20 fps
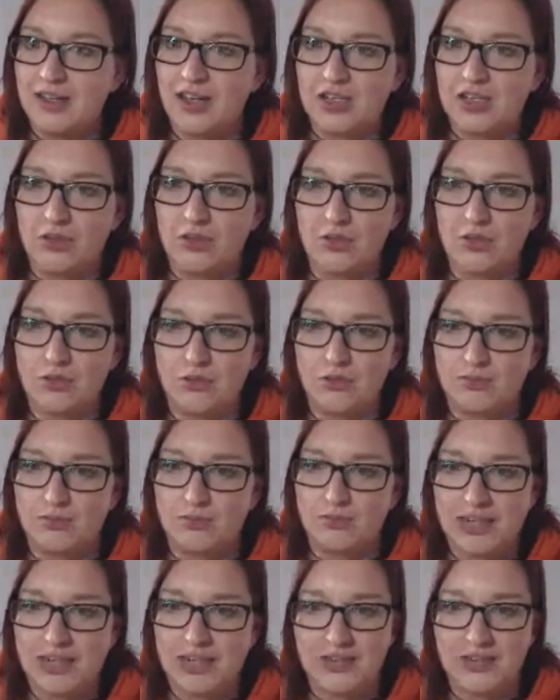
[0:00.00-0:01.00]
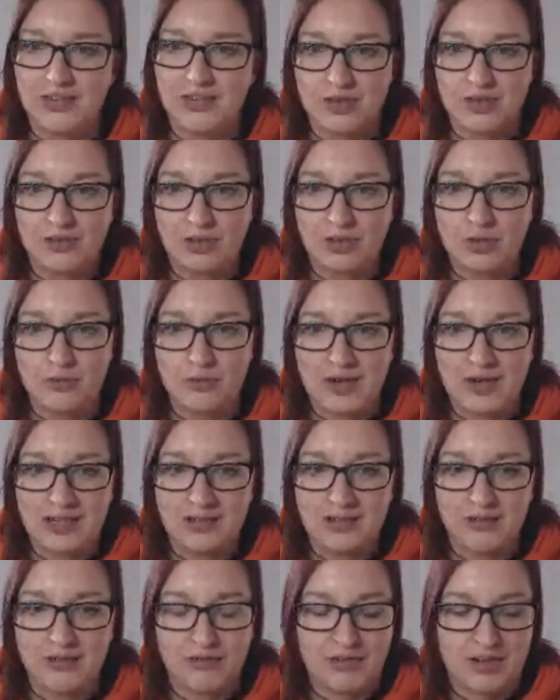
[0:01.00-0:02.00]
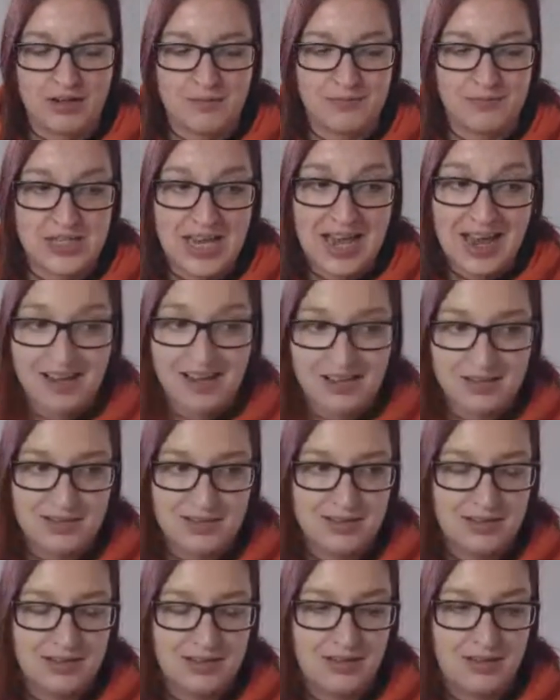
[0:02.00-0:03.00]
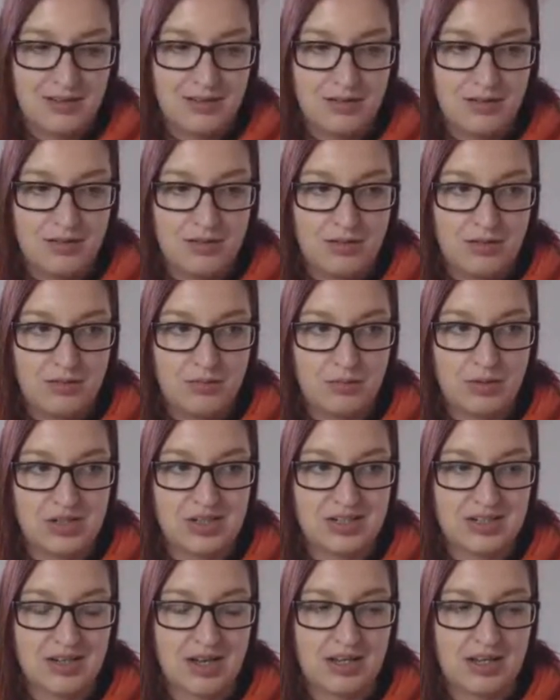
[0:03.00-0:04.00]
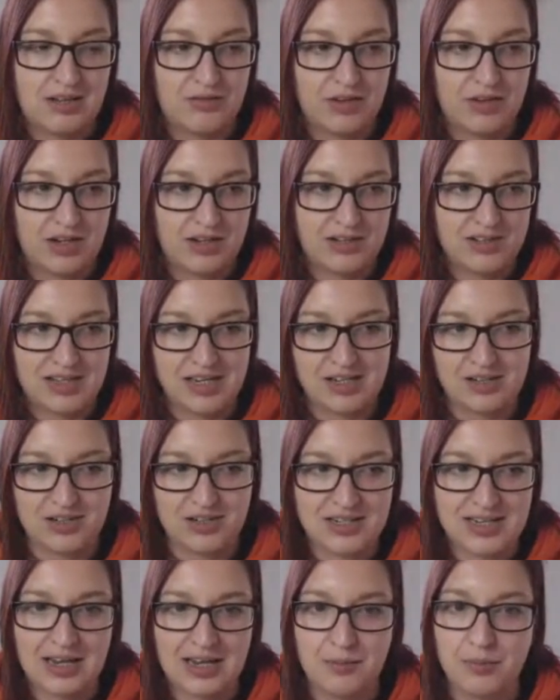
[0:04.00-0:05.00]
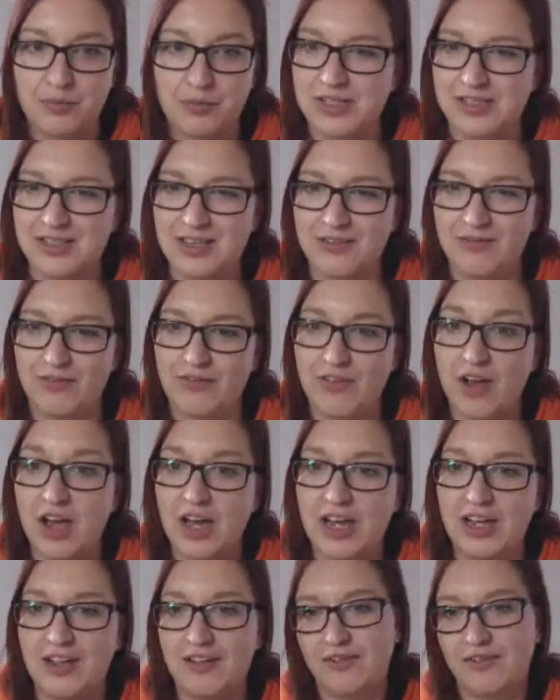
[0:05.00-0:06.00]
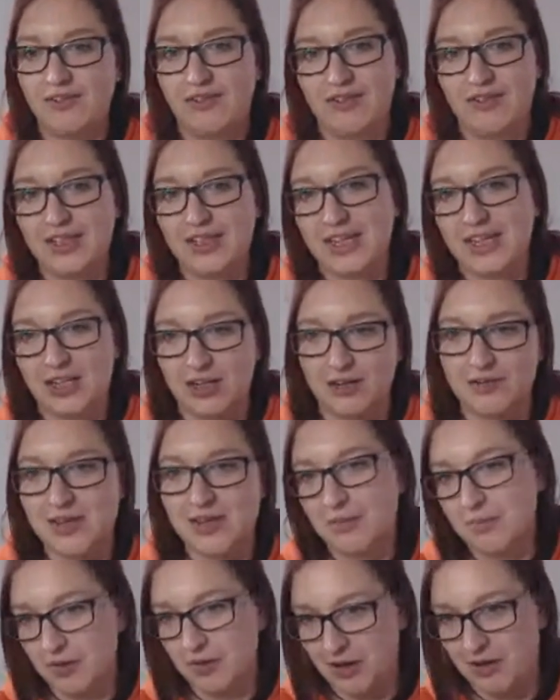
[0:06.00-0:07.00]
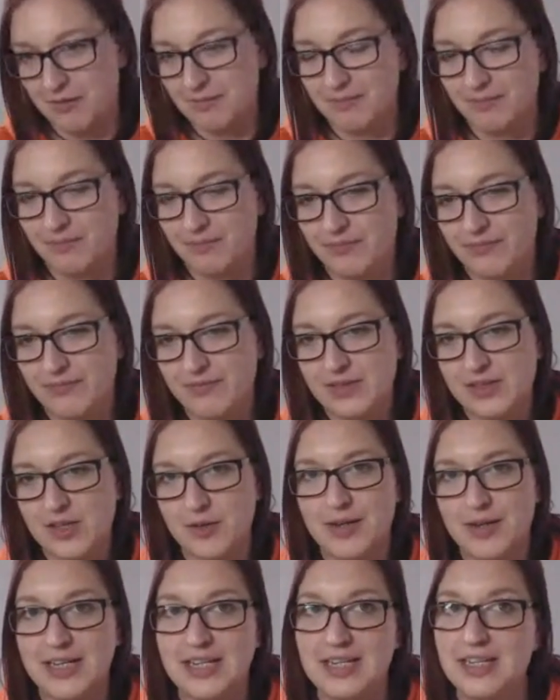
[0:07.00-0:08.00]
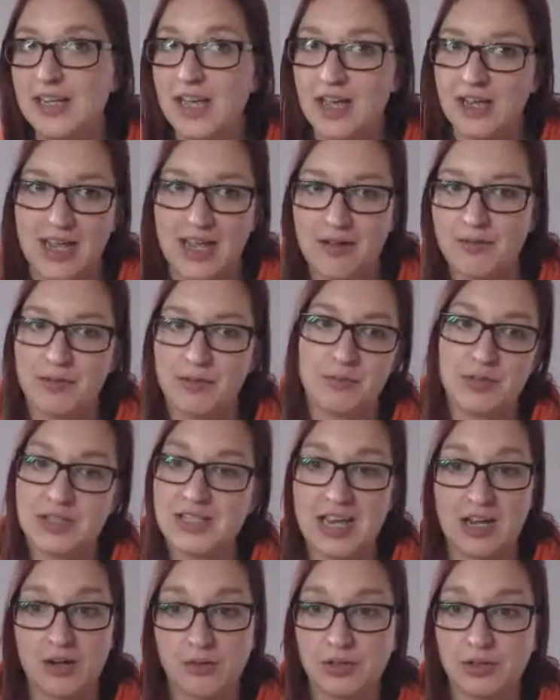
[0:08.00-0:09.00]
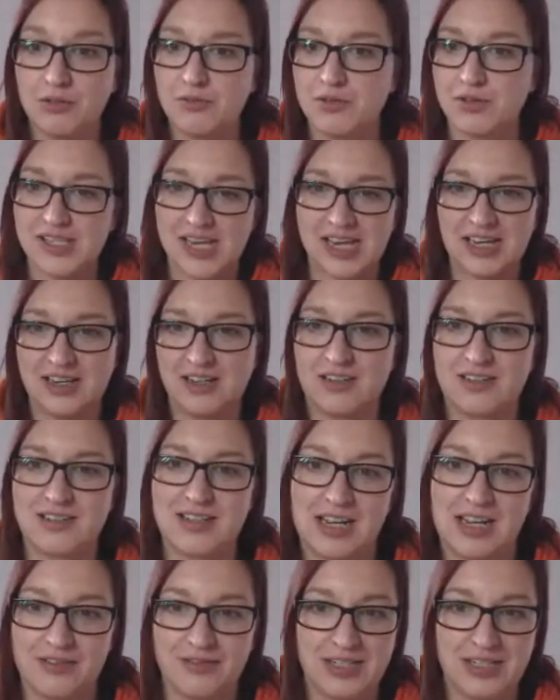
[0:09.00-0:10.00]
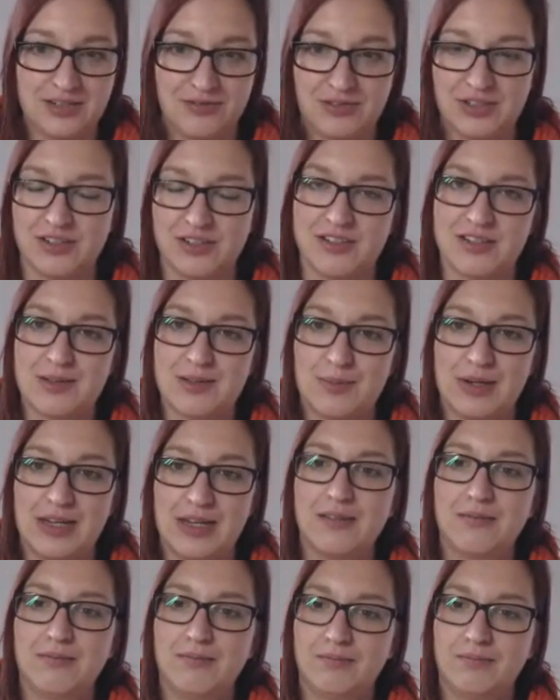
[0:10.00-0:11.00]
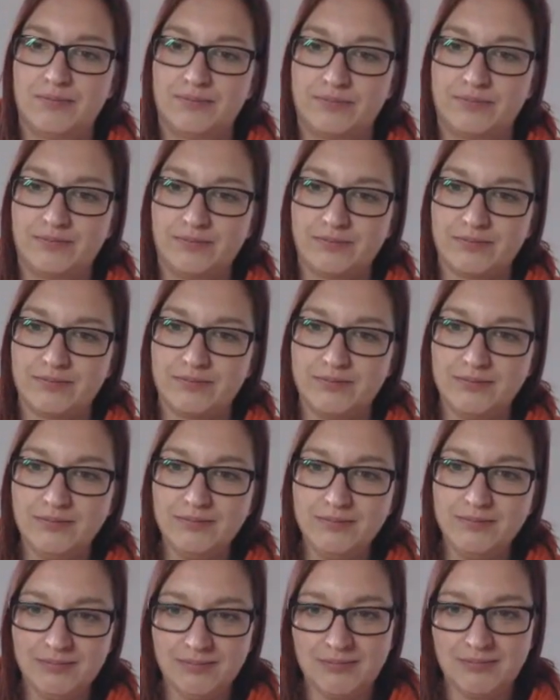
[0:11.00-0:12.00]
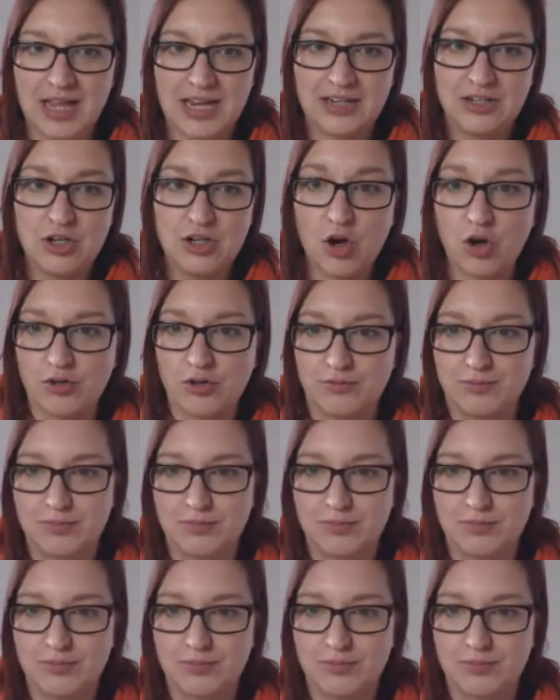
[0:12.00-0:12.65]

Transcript: like your rate of int- your rate of um, tax, which is like the first section is eight point seven five, and then it goes up and up. So any accountant would tell you to take a salary dividend split and not cool.